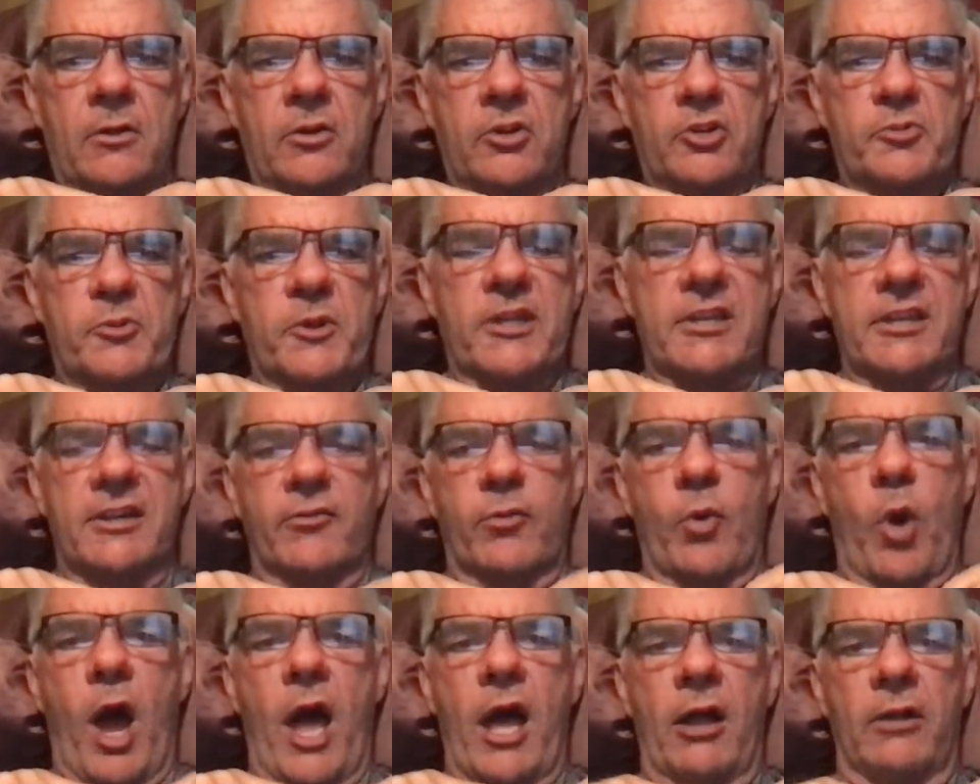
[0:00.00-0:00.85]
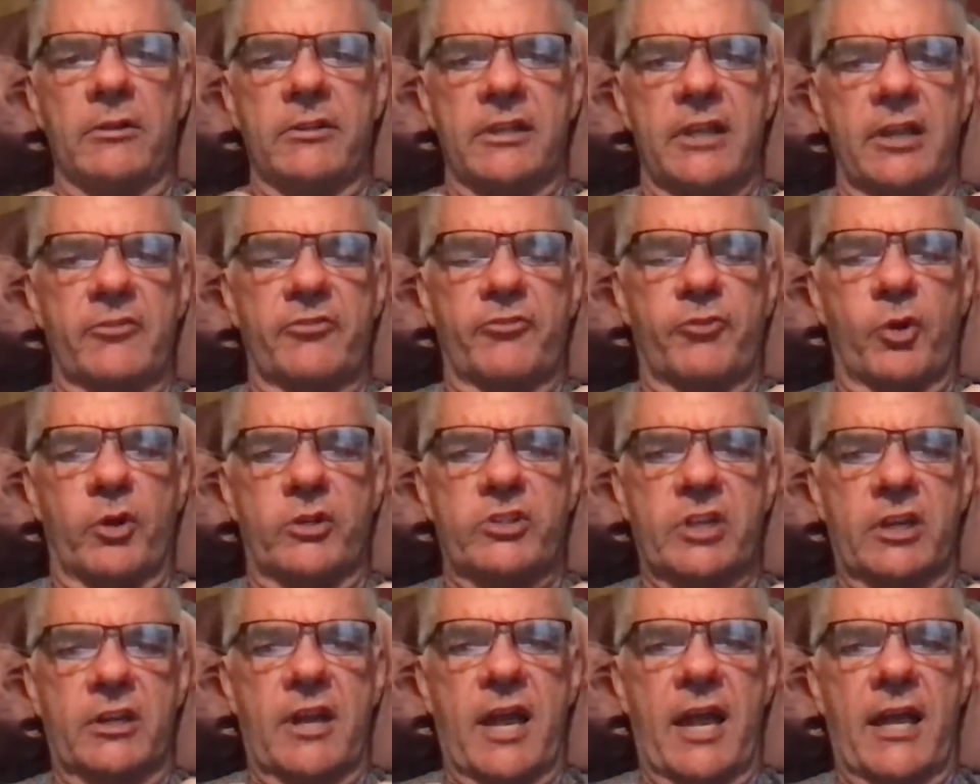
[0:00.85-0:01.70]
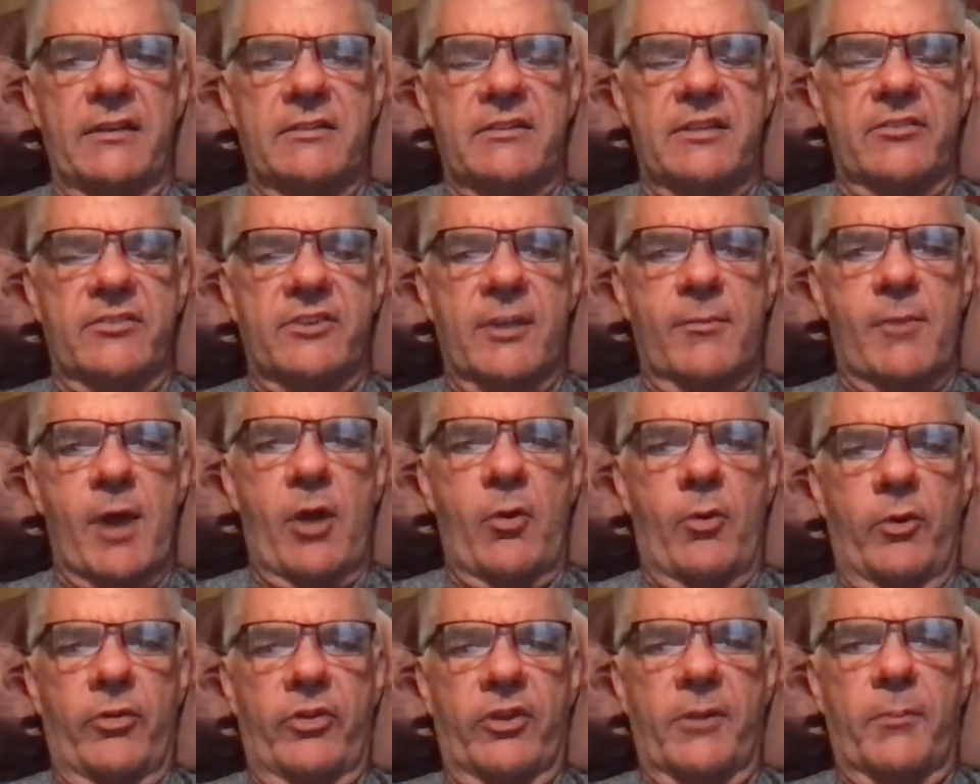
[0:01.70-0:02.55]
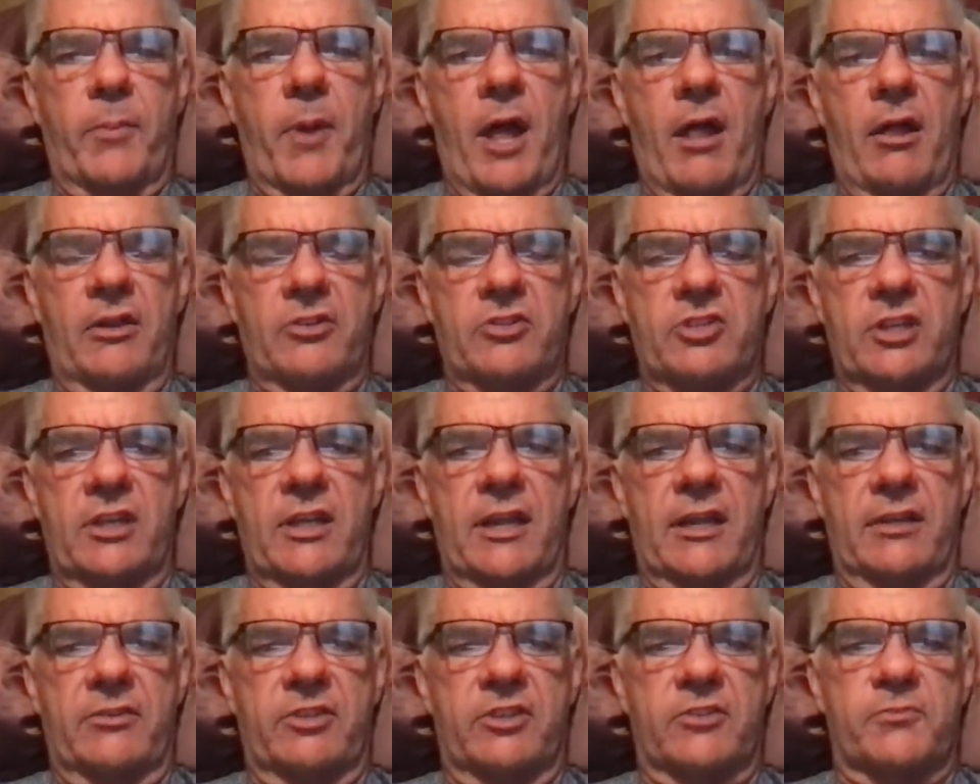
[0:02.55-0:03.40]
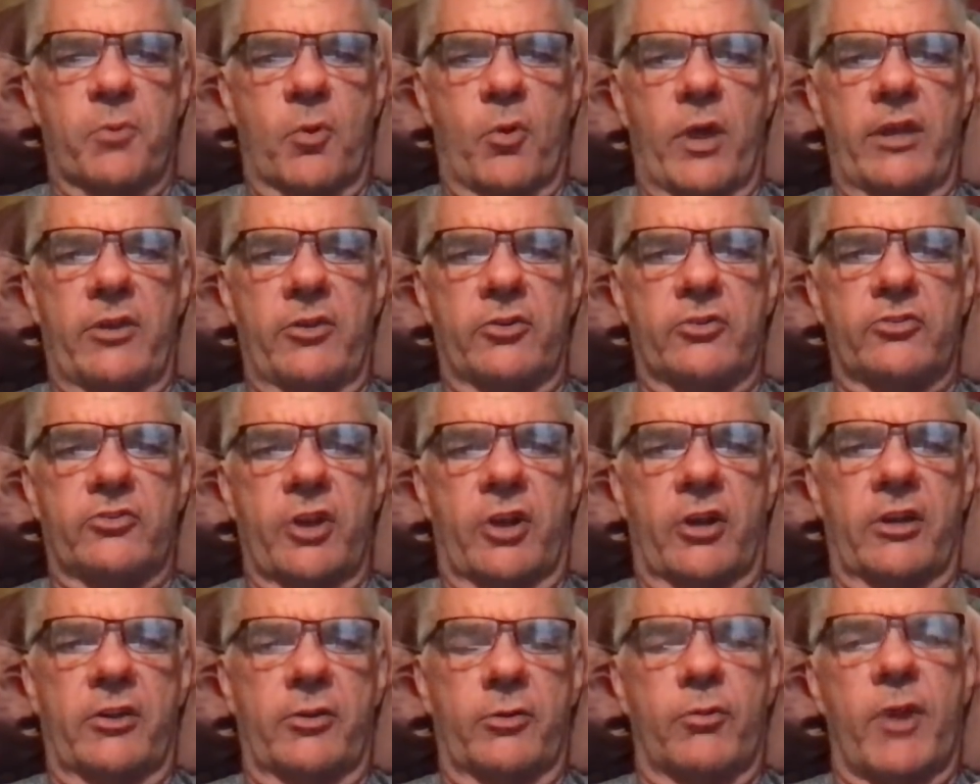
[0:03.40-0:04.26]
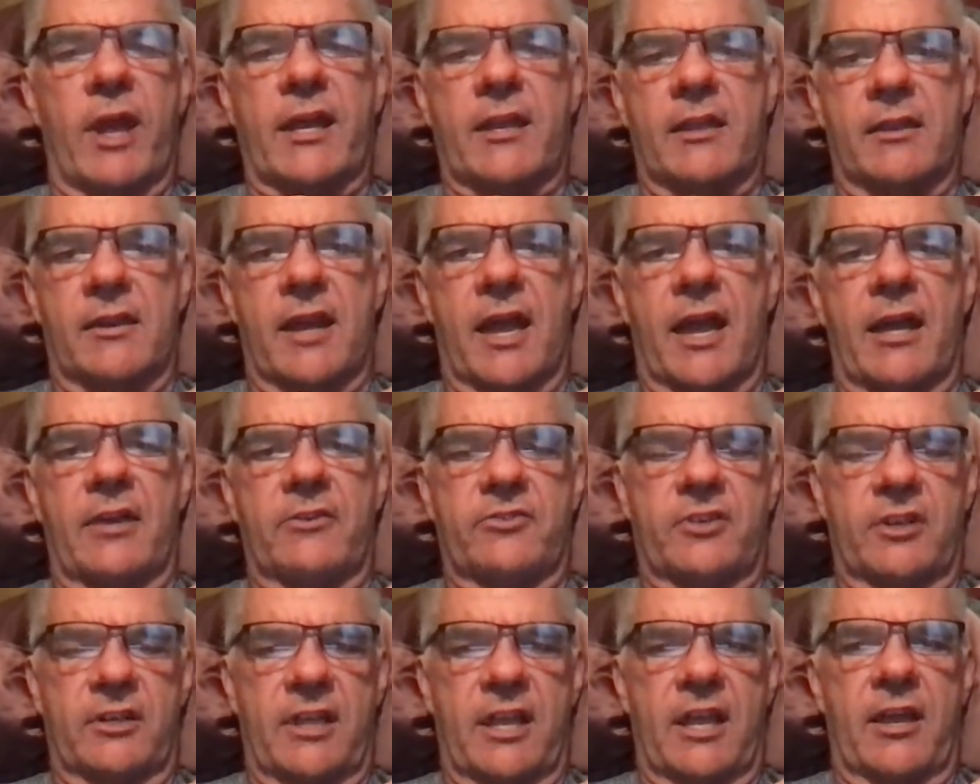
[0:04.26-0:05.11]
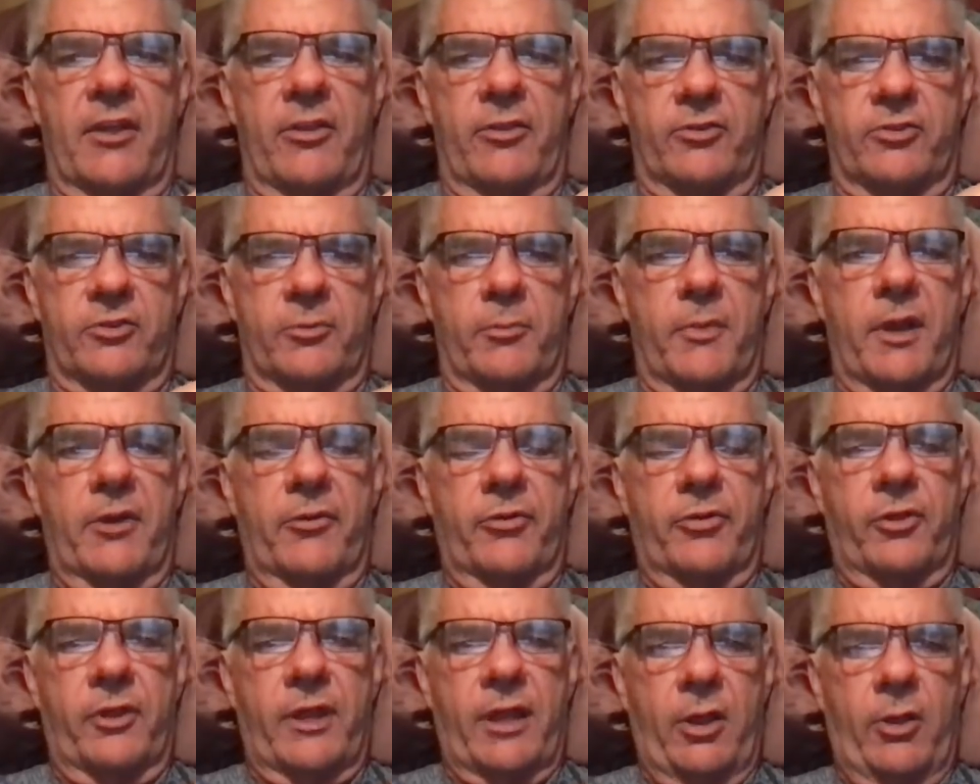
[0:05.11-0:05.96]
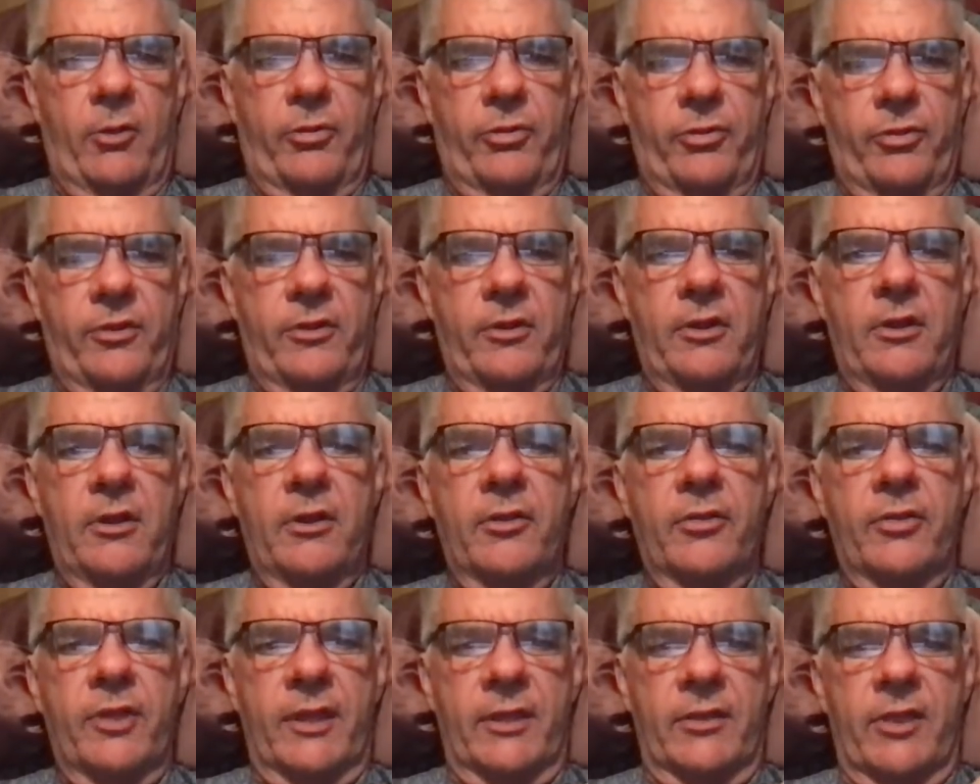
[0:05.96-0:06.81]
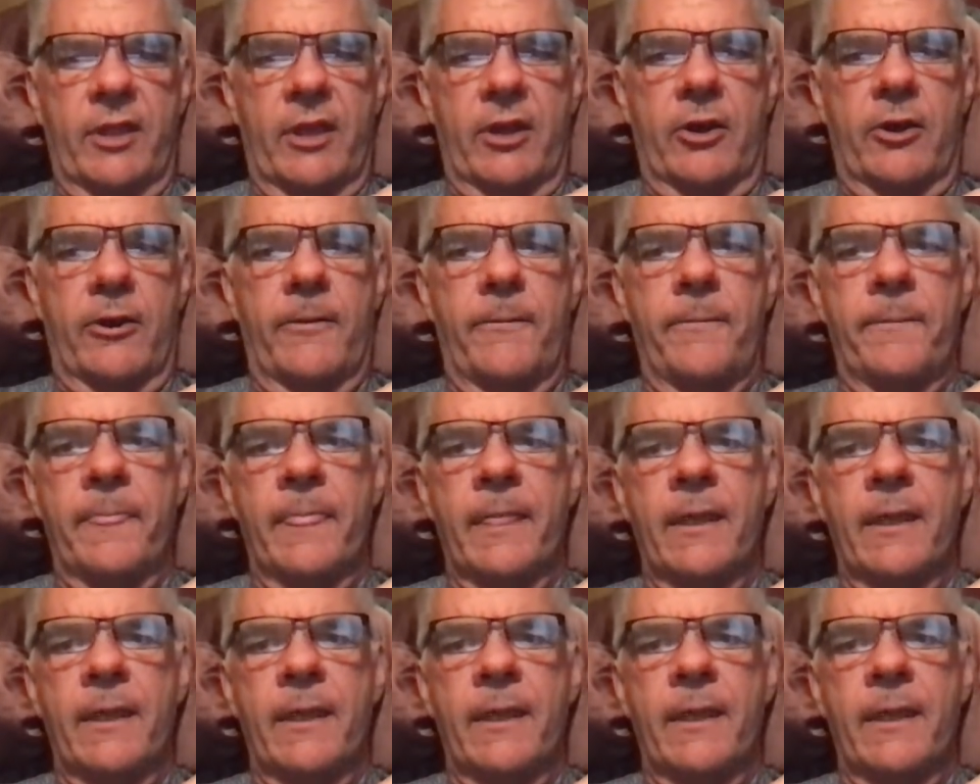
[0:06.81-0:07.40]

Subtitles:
speaking of wild and unfortunate nights, has come out with an apology. And at this point, you're starting to recognize that, yeah, there's a mental health thing there.